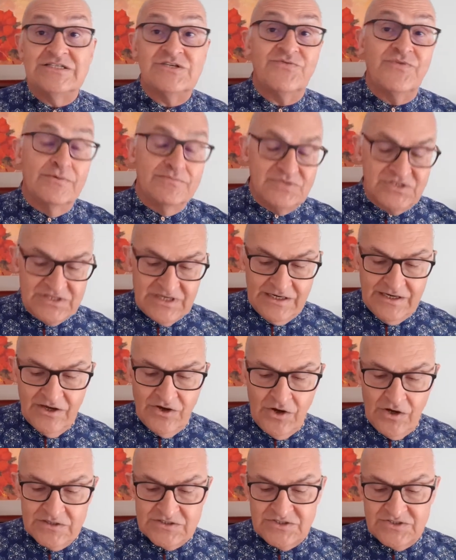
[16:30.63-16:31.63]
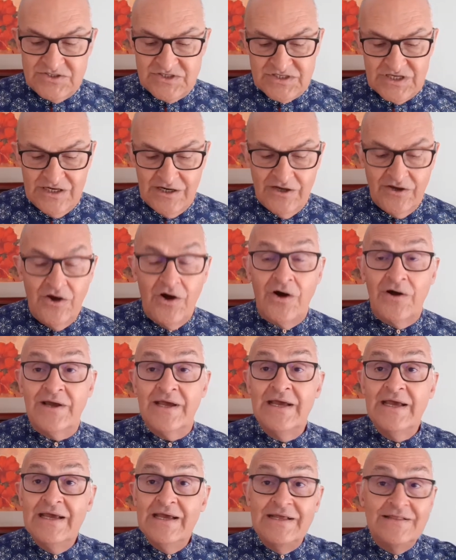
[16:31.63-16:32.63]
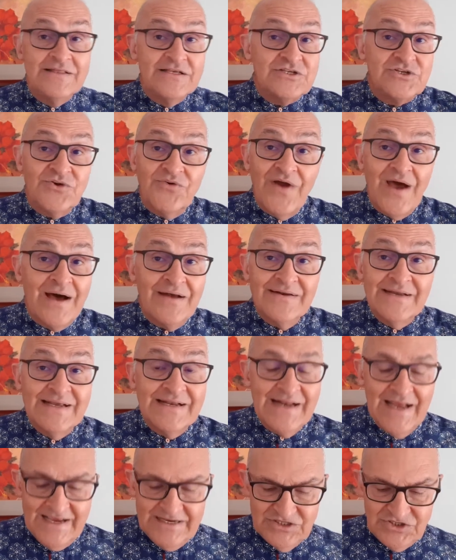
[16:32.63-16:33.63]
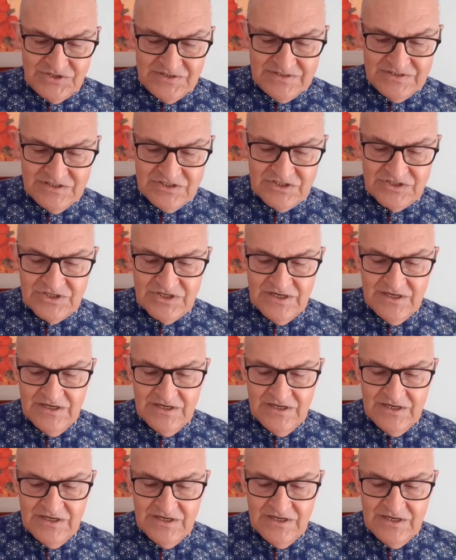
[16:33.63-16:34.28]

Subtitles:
from synagogue to synagogue in the surrounding nations.